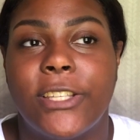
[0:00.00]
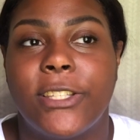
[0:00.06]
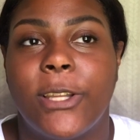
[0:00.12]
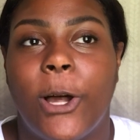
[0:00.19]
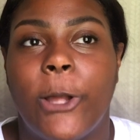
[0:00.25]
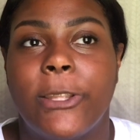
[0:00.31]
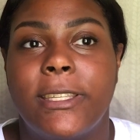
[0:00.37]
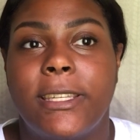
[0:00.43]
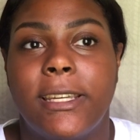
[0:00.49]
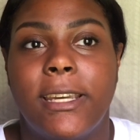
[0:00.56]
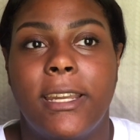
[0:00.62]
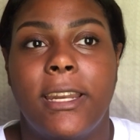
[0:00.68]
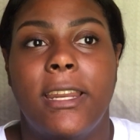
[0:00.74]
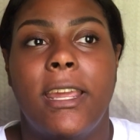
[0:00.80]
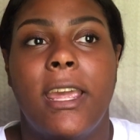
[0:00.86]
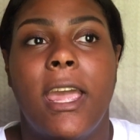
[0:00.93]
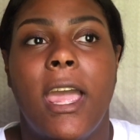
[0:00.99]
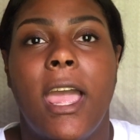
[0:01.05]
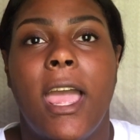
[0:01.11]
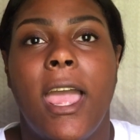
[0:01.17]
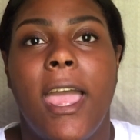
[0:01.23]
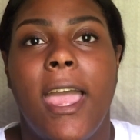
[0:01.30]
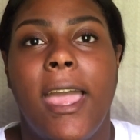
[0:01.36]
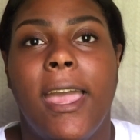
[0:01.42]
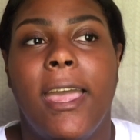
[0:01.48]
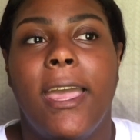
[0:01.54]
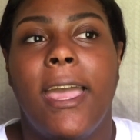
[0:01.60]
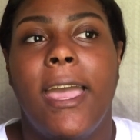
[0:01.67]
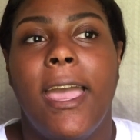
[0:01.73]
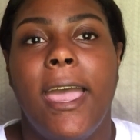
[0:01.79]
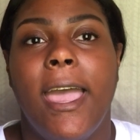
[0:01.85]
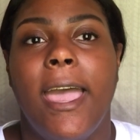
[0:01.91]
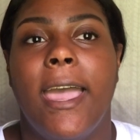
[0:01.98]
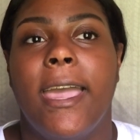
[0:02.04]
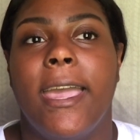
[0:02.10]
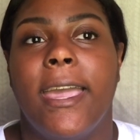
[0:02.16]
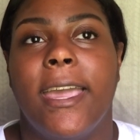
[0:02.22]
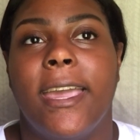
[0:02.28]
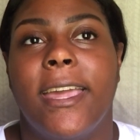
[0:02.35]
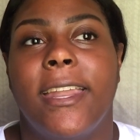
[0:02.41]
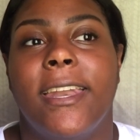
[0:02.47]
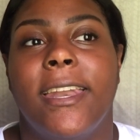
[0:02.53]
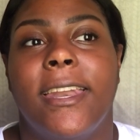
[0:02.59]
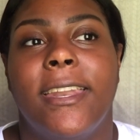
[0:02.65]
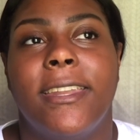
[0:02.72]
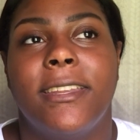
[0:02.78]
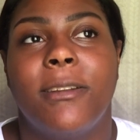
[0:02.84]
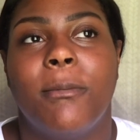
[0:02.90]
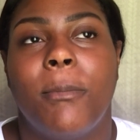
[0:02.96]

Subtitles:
assaulted, and